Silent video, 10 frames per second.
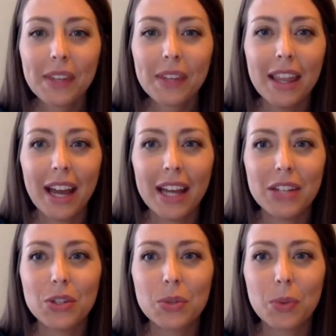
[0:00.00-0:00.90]
that I
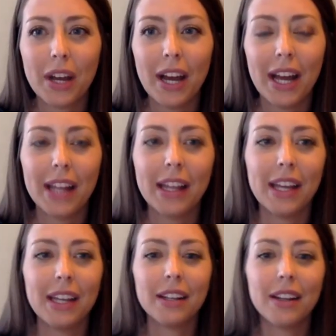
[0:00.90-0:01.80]
just want to
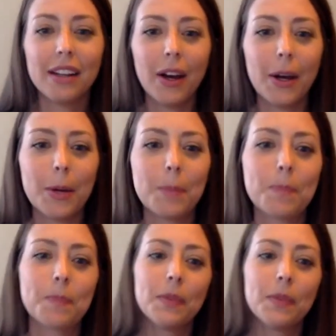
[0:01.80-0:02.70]
highlight
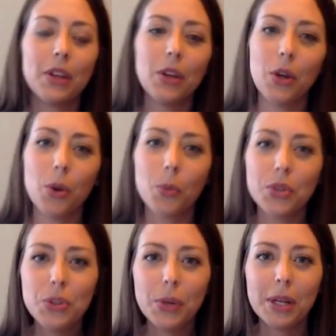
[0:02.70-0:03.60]

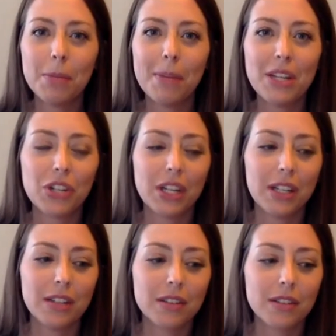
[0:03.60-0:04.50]
was, you had
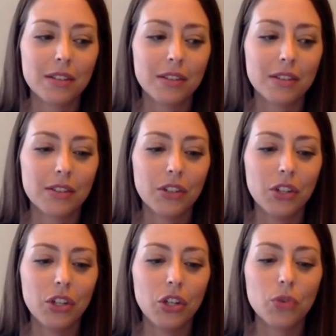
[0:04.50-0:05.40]
mentioned,
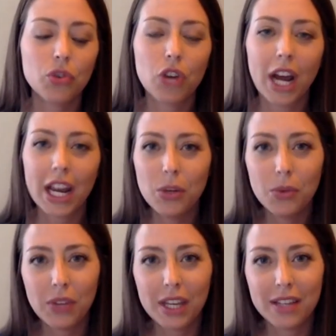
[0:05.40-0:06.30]
you know, trying new
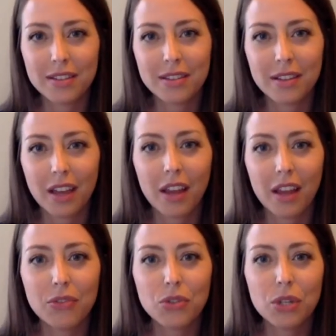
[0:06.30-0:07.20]
things like
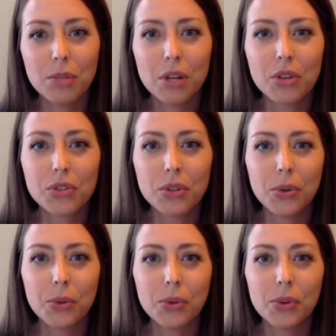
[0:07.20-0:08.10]
live stream, but
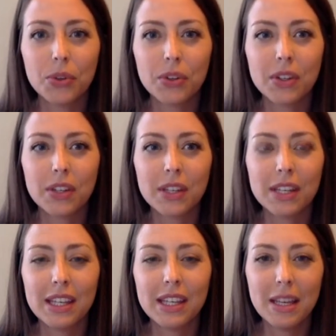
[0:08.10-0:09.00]
also
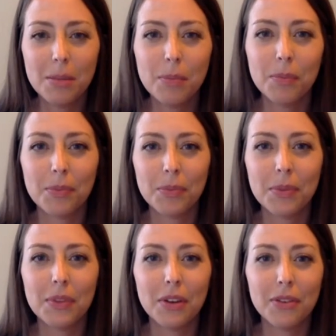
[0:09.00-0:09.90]
keep
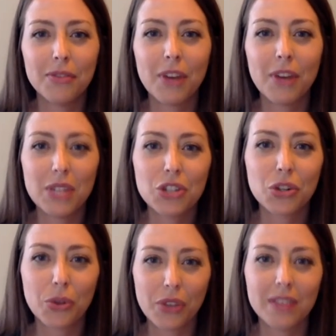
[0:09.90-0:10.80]
the
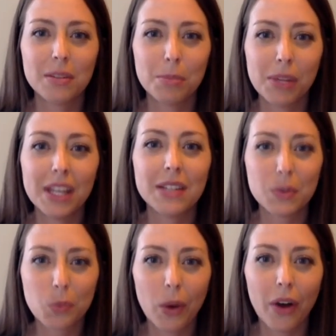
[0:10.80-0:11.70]
foundational things in place
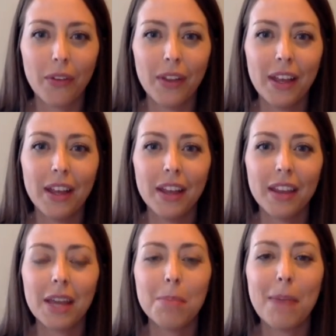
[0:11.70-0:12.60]
as well,
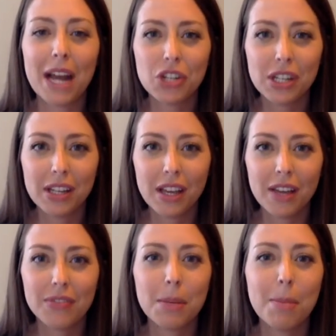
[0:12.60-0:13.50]
like matching
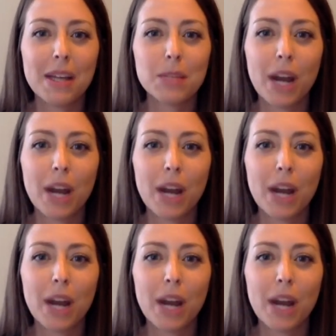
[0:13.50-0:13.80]
gifts and best